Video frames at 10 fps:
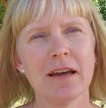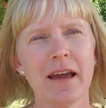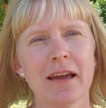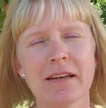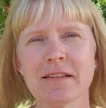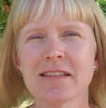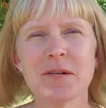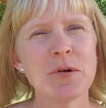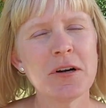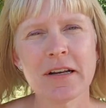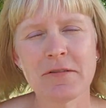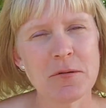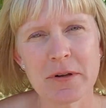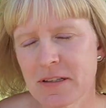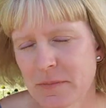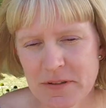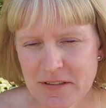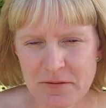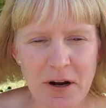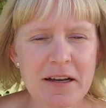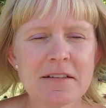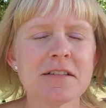and it's summer and everybody's busy, right?